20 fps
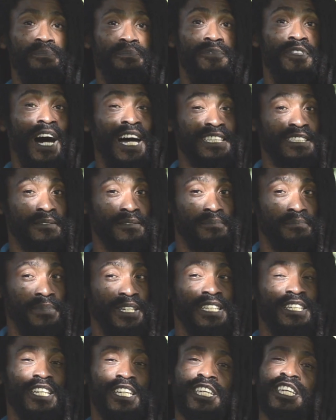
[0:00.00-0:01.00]
That
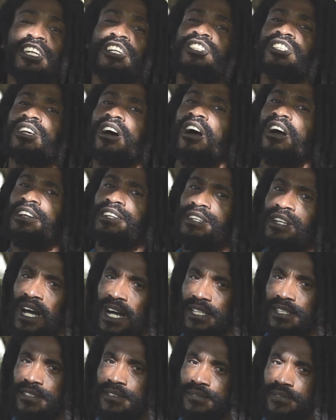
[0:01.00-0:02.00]
being the case or
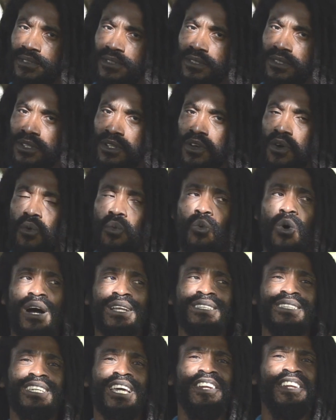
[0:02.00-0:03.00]
not,
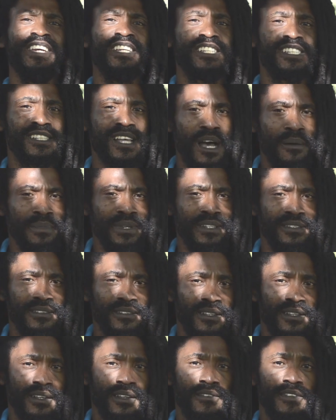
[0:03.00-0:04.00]
one can examine
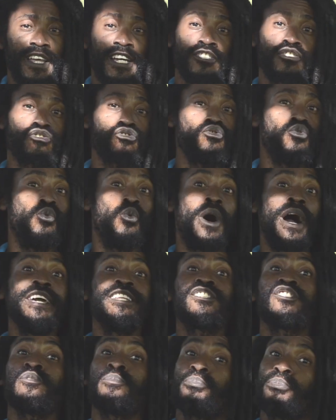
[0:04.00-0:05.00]
that through white
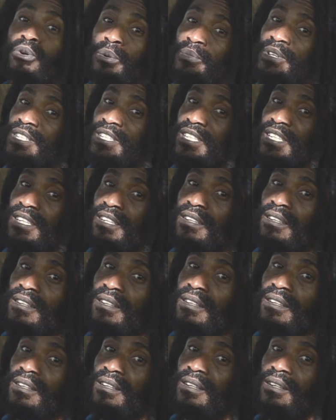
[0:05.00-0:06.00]
supremacy,
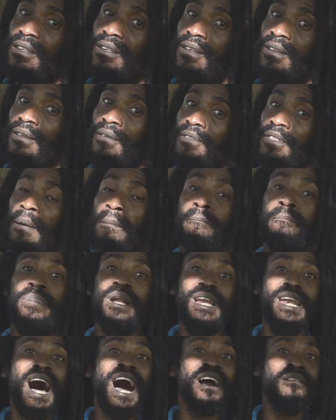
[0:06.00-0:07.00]
the
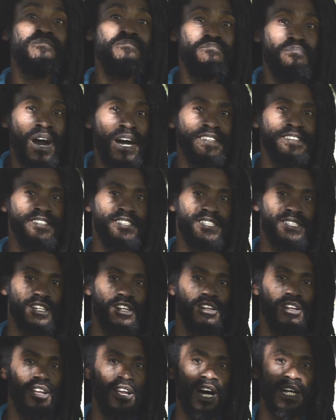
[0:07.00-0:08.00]
black man's
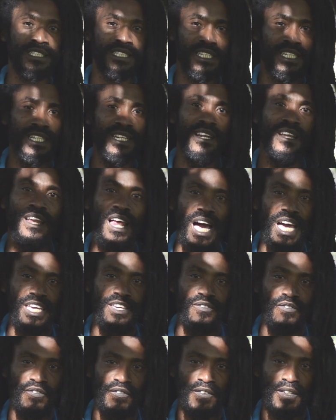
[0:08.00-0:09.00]
lot in life
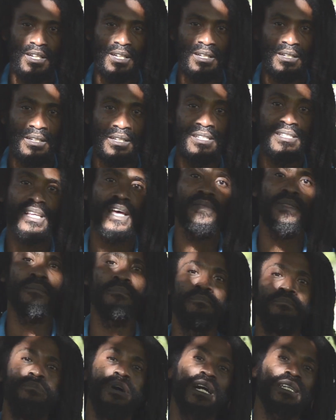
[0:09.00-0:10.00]
is at the
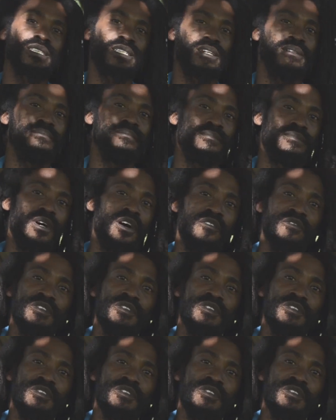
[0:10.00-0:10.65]
bottom of